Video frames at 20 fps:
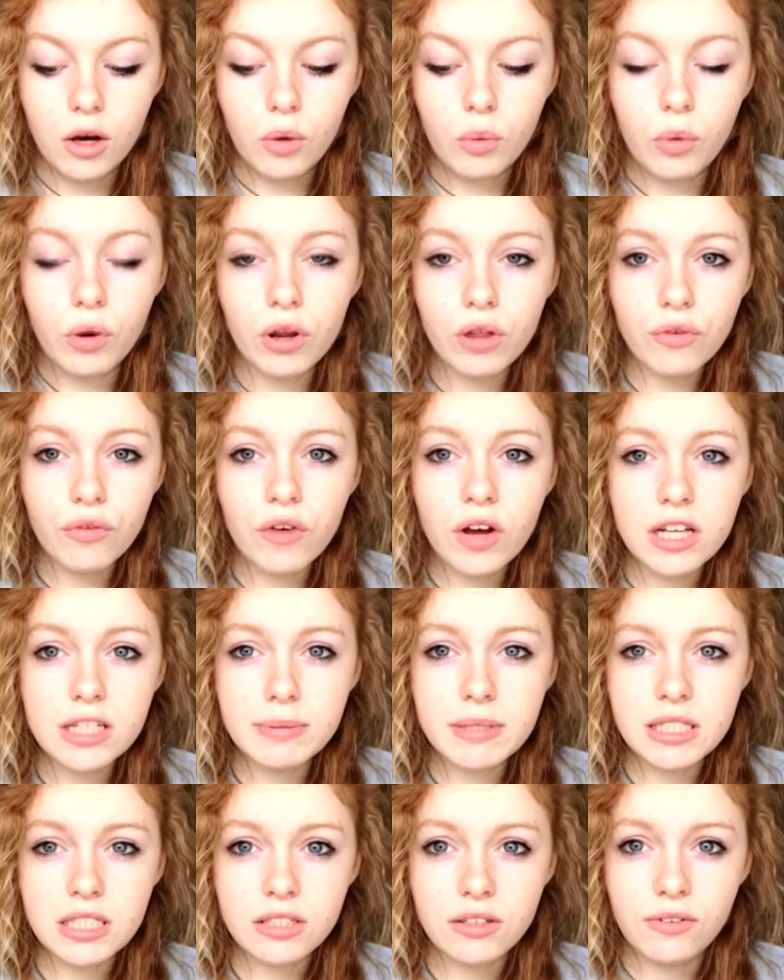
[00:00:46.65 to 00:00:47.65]
One of the first
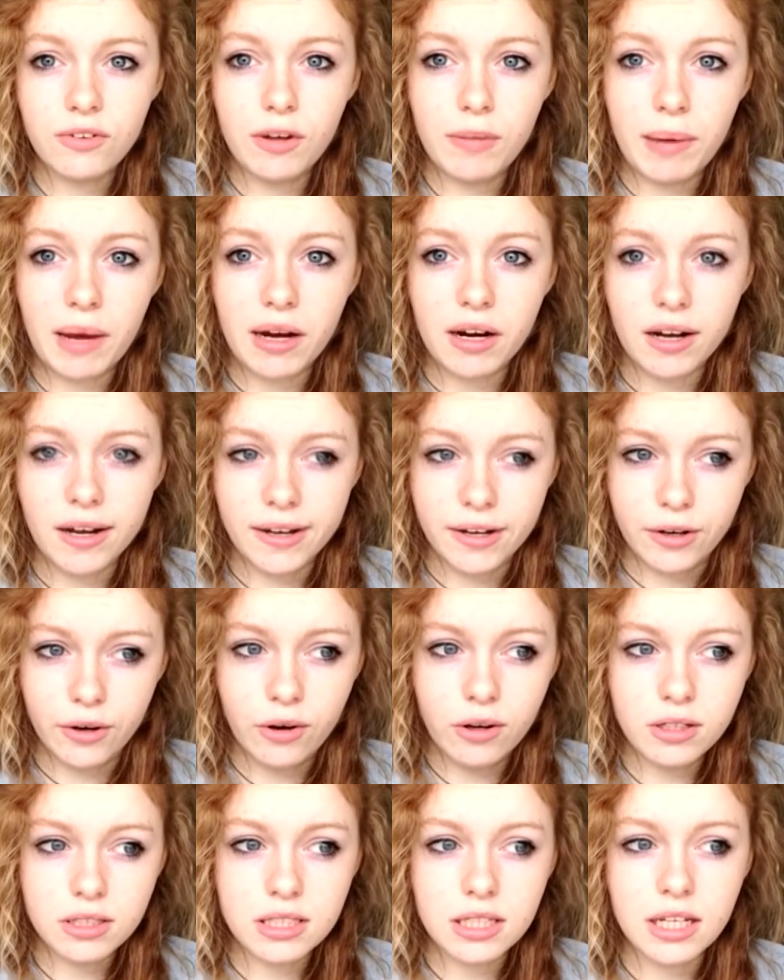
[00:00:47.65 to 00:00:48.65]
pieces of feedback I
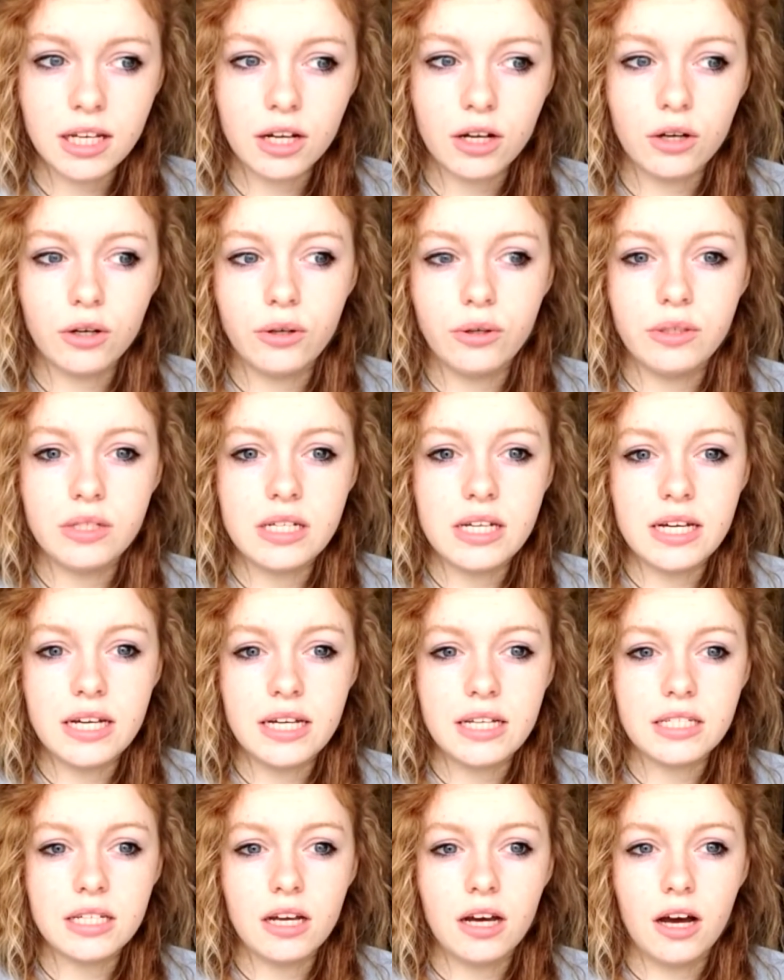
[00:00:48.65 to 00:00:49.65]
got
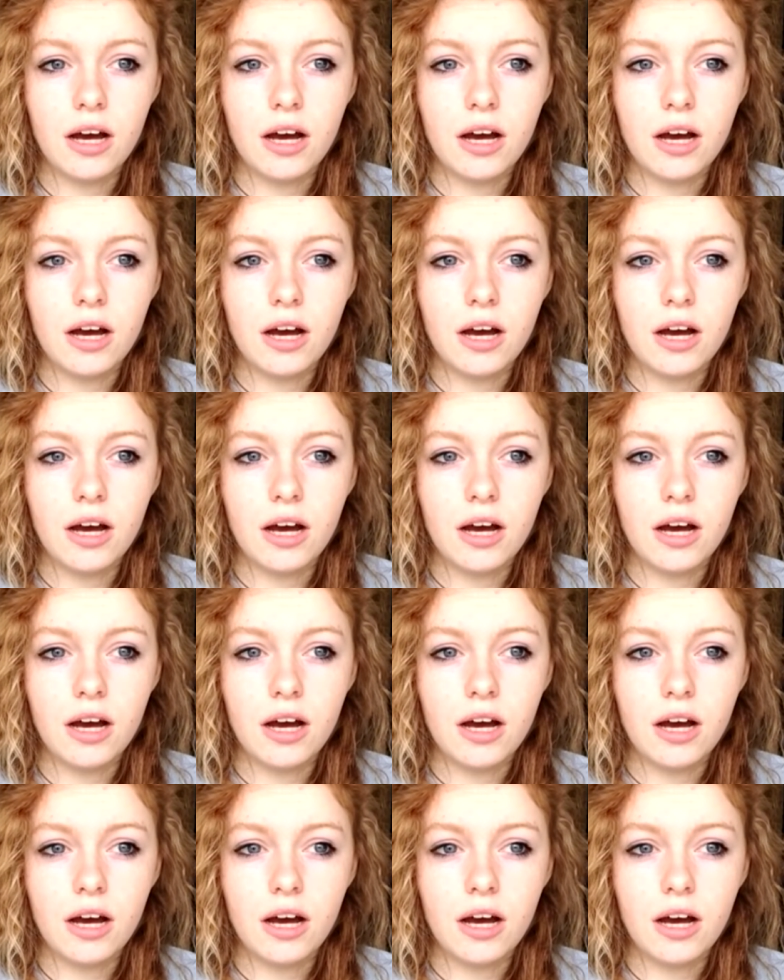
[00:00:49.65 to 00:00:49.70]
included